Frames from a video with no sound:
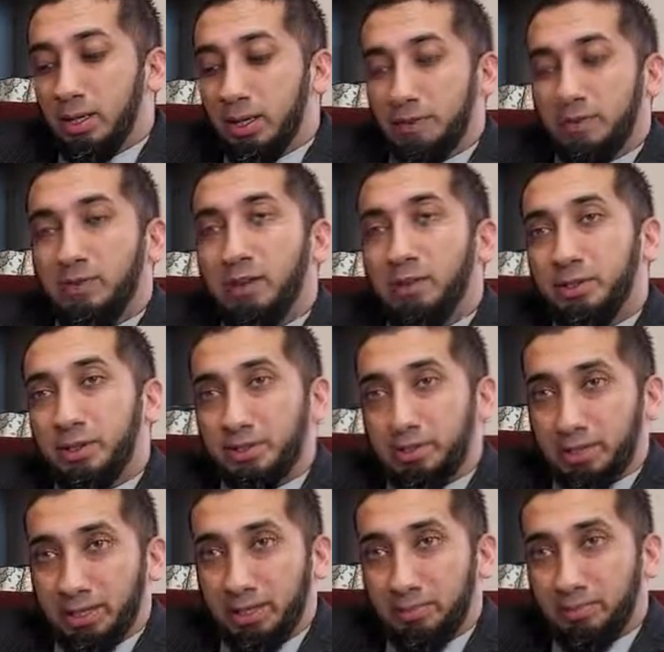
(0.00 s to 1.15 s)
our father
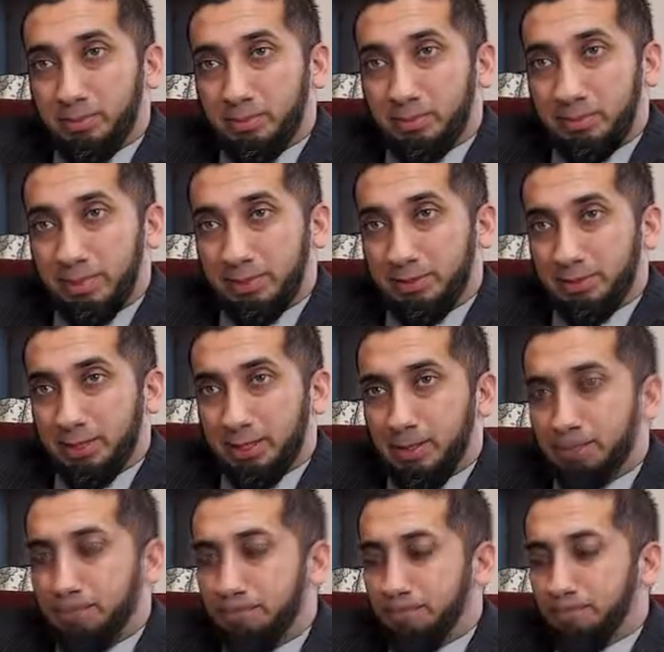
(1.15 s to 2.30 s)
Ibrahim alayhi salam.